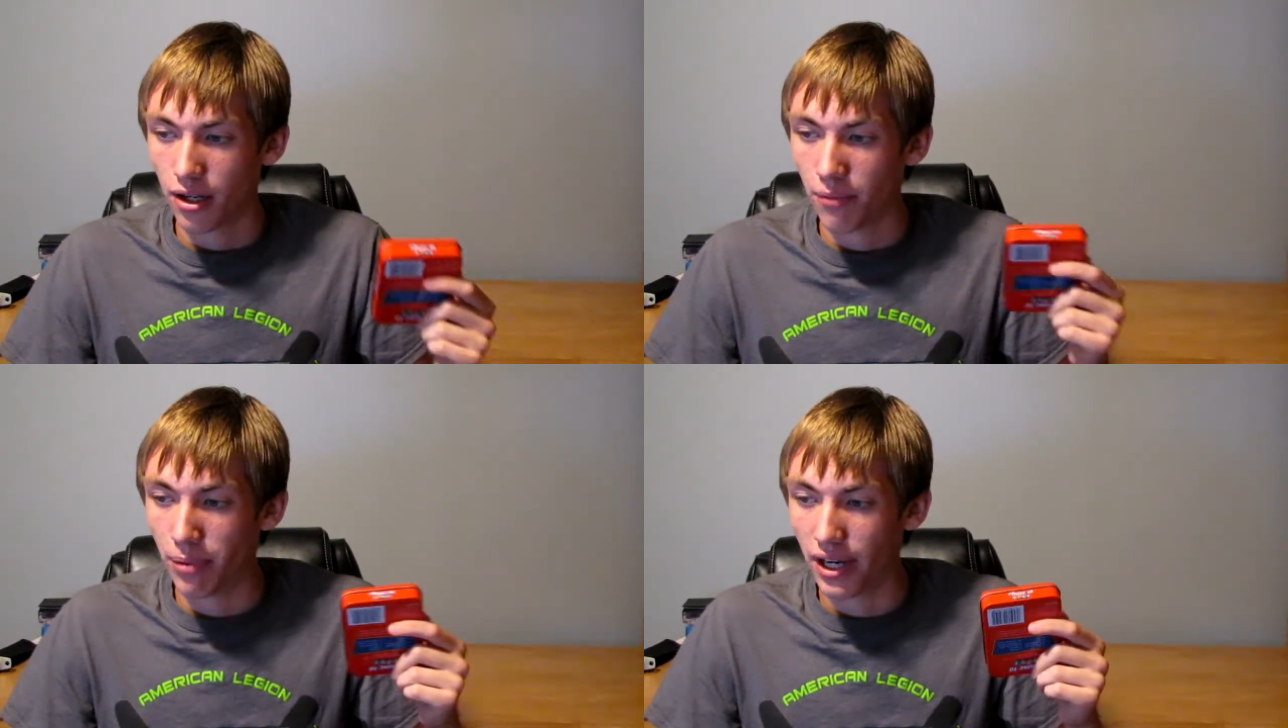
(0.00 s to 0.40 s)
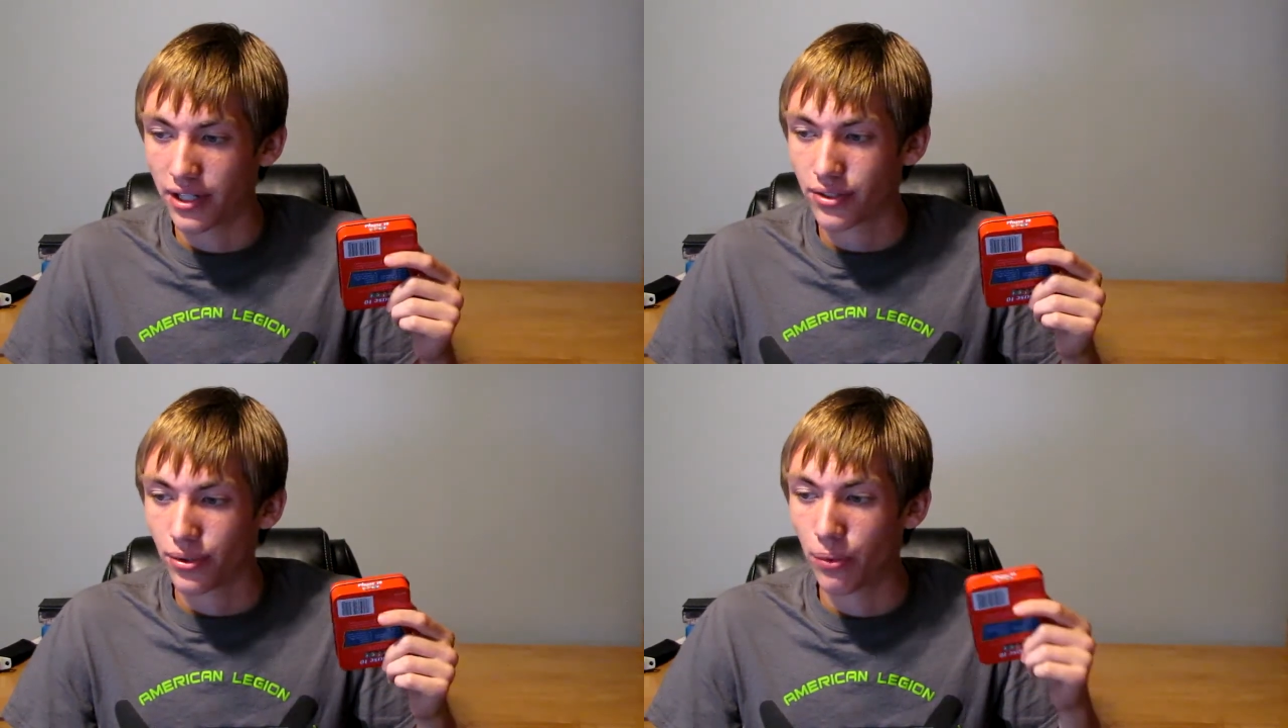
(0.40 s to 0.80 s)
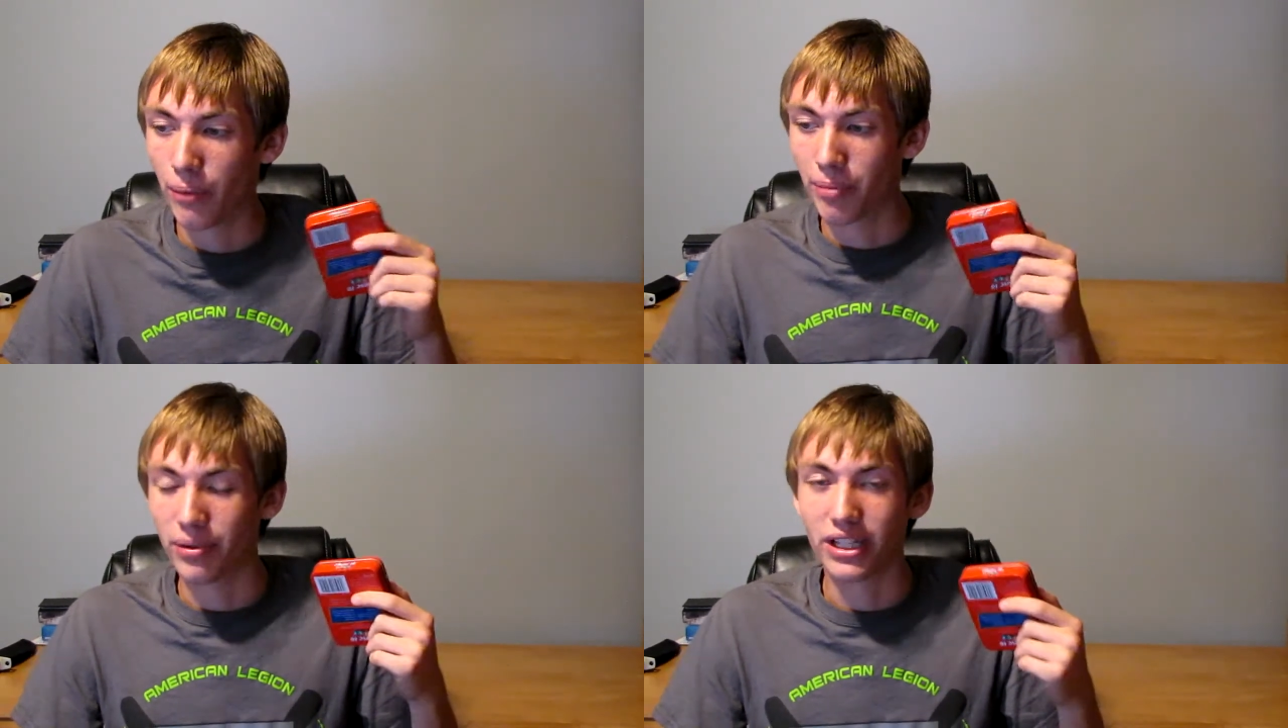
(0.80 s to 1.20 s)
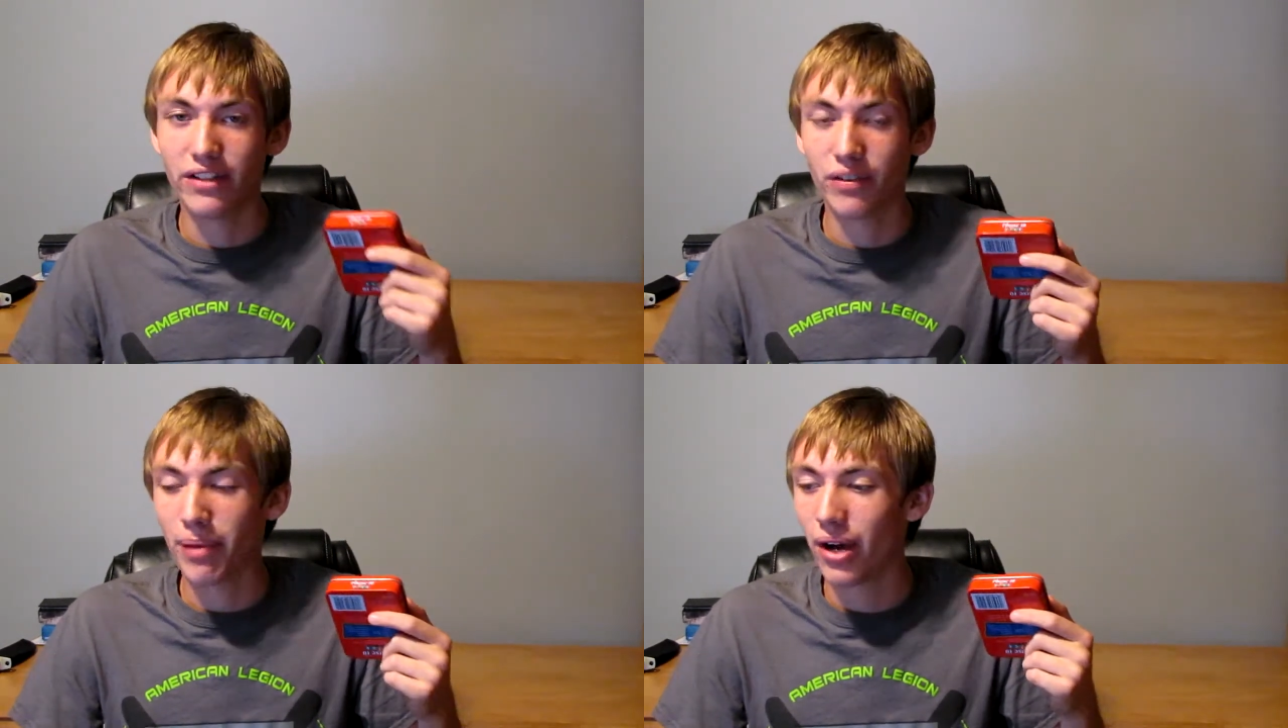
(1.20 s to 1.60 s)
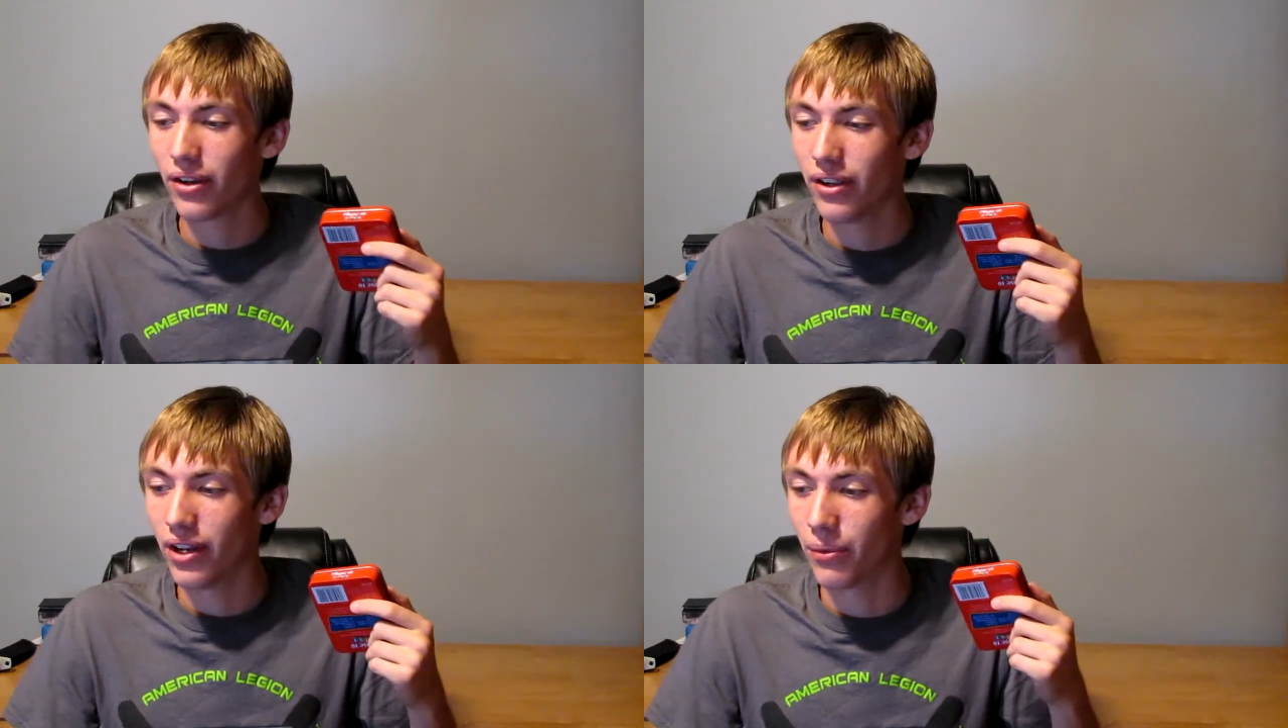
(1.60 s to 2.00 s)
but what we believe about
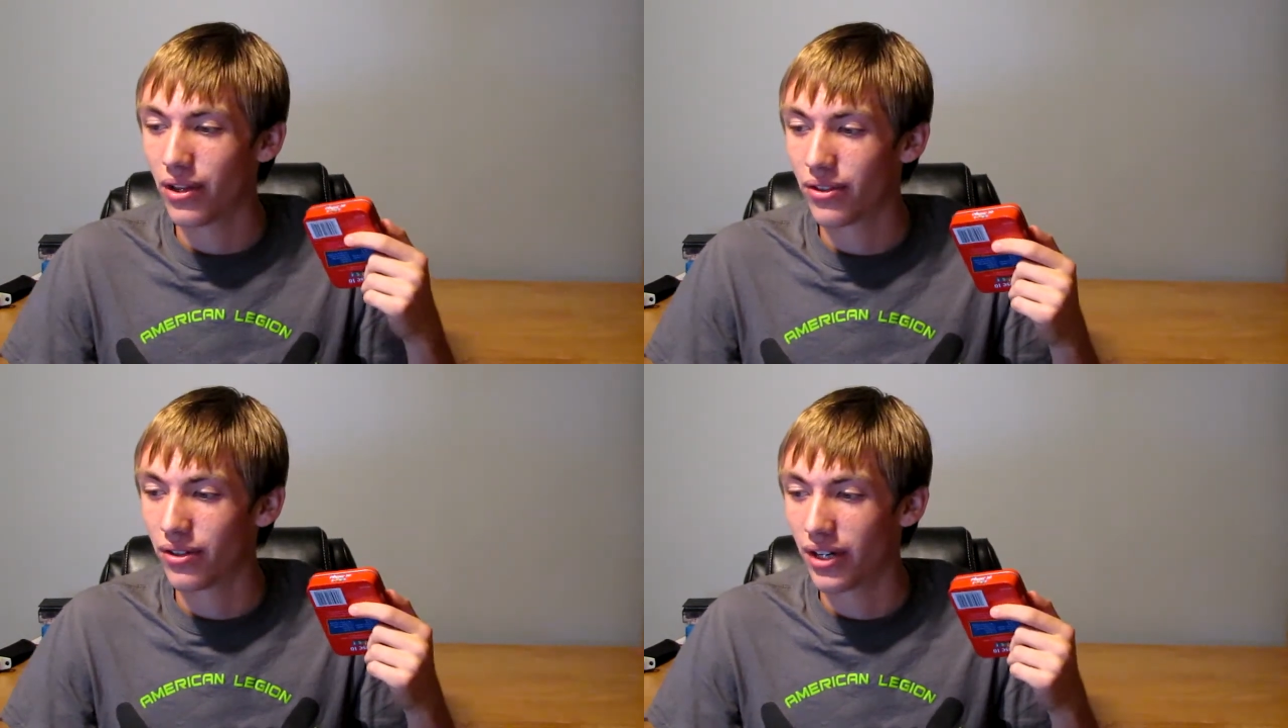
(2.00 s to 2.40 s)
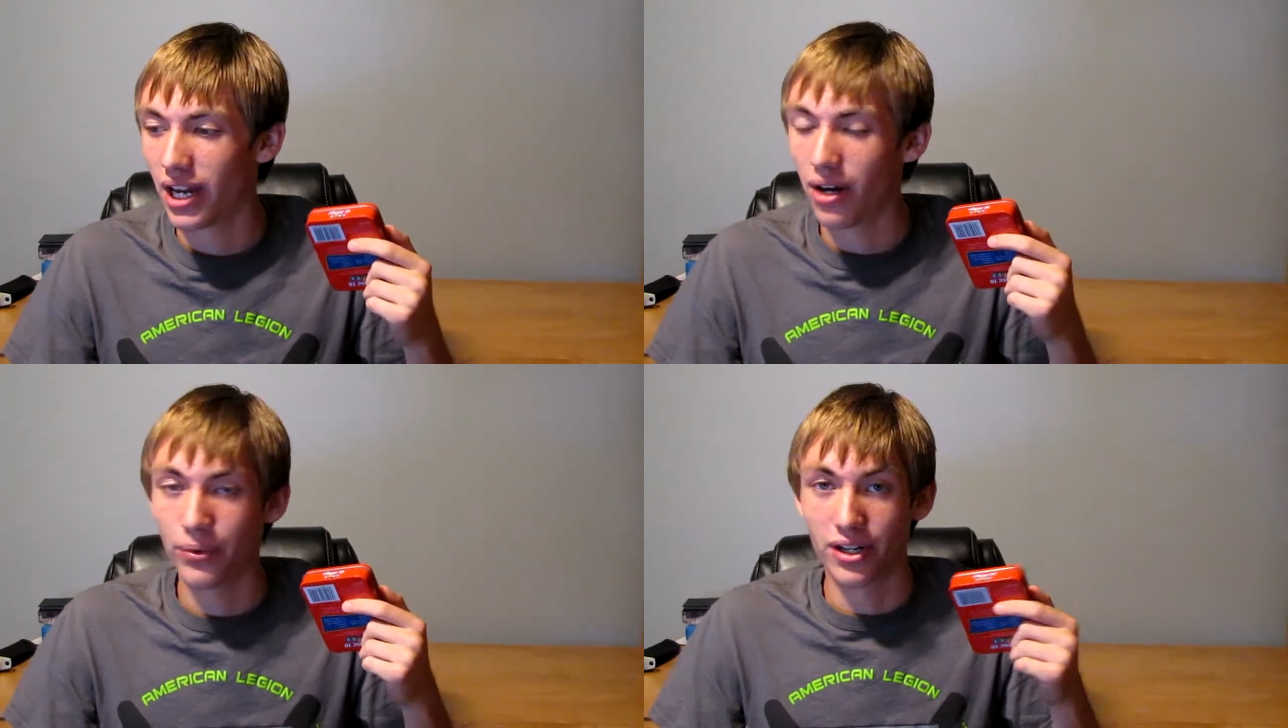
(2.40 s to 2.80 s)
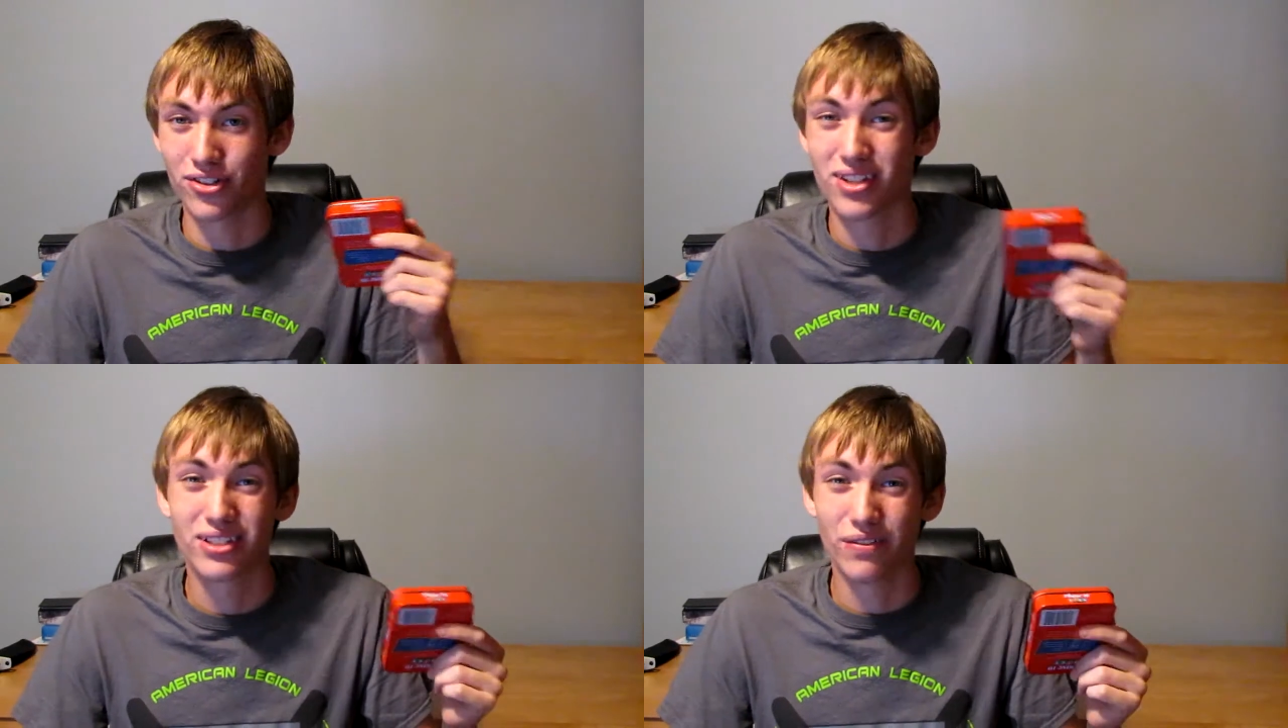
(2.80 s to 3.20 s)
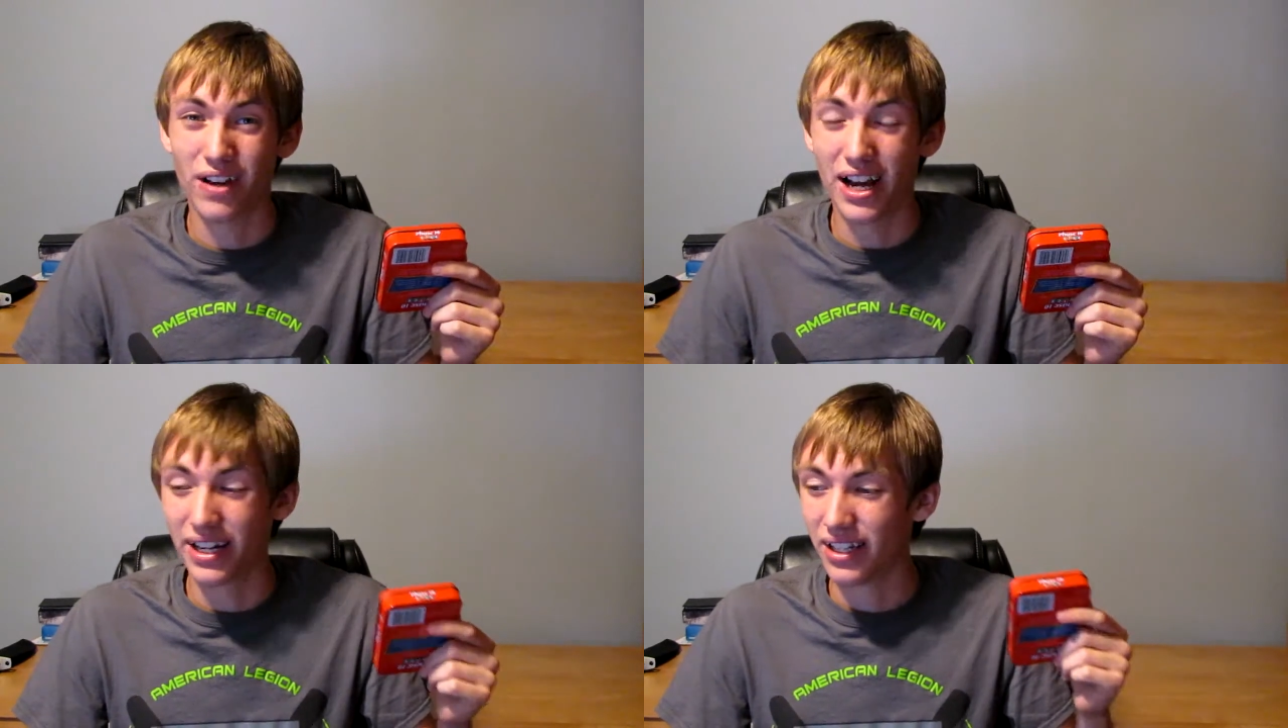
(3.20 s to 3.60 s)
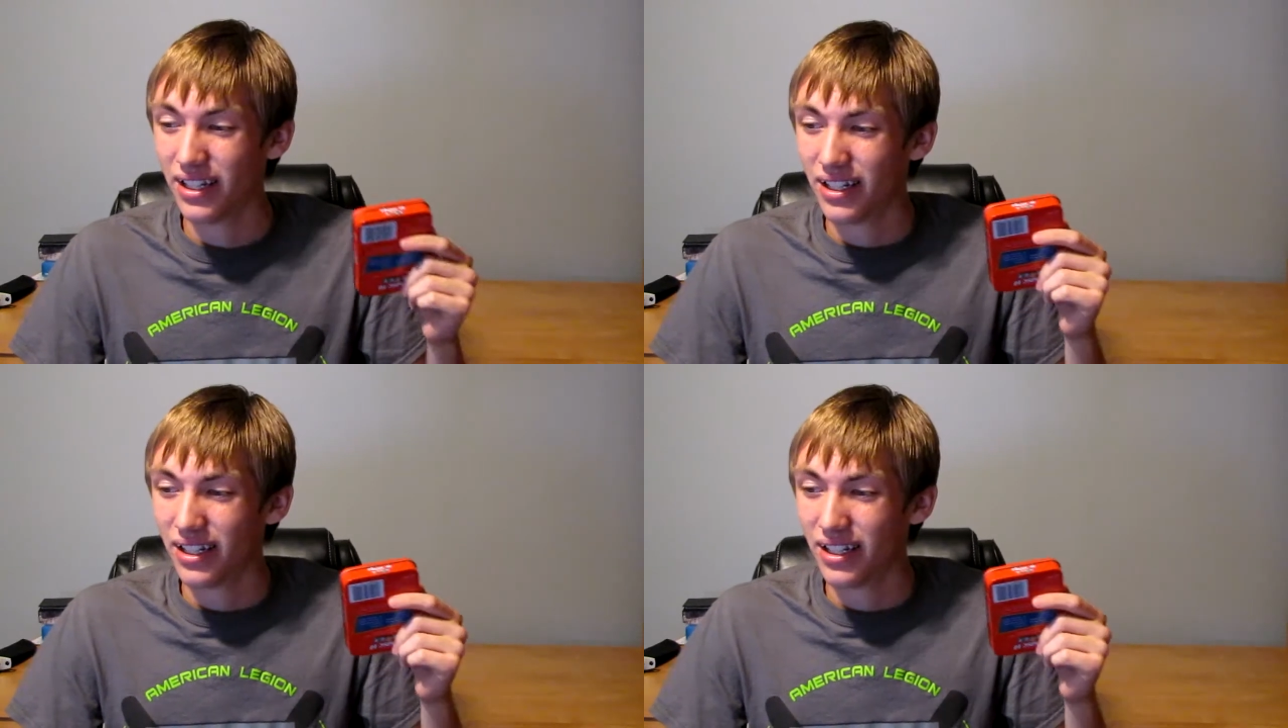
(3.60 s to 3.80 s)
it and whether or not we're justified